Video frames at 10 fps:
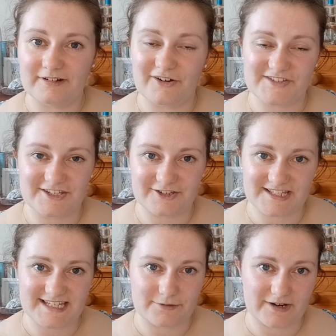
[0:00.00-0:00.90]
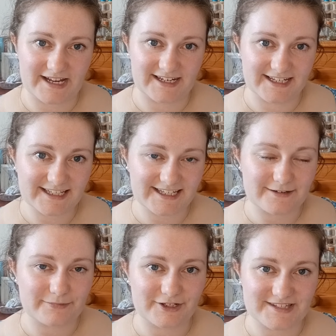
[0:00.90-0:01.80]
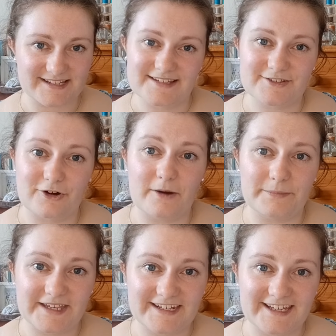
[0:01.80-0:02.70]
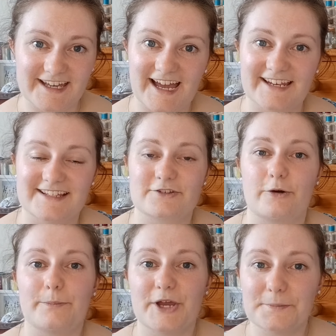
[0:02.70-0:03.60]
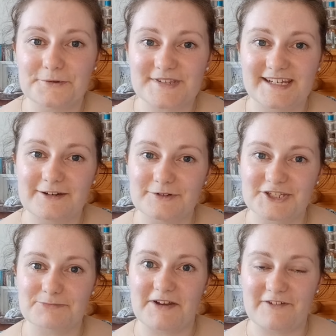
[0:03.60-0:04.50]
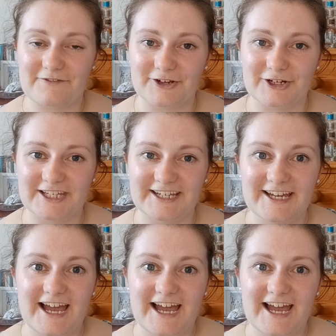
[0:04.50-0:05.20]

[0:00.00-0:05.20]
Obviously you can see why I like it because it has got a bee in it and it's got purples in it, which is my favourite colour,